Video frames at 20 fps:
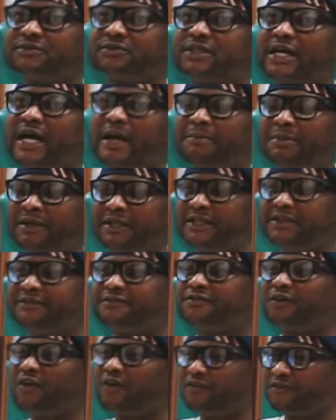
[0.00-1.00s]
I
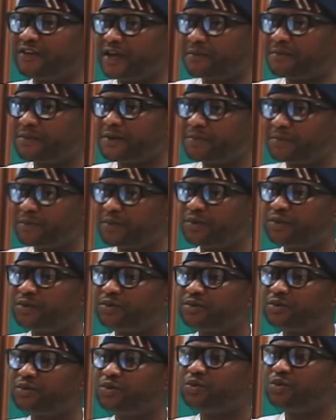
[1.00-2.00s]
believe Ovia people
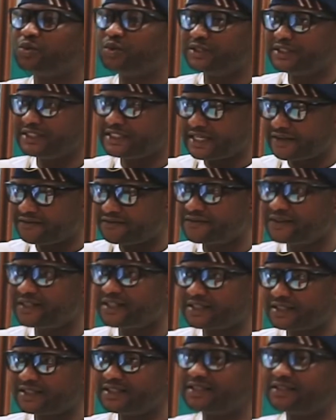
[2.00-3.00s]
would
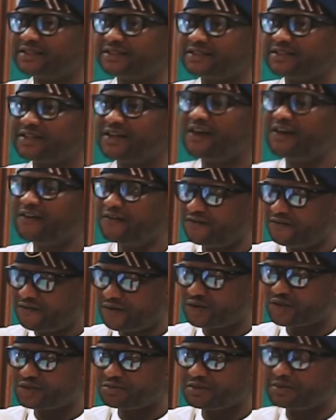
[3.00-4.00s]
definitely
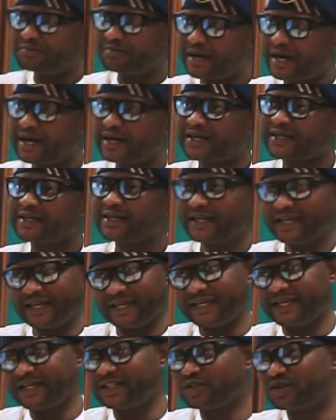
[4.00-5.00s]
vote me back
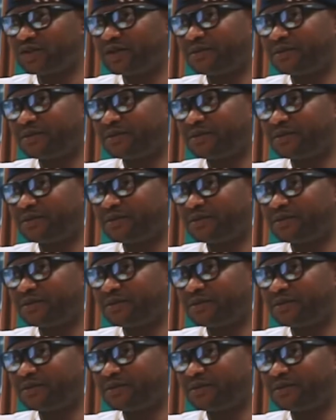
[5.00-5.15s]
again to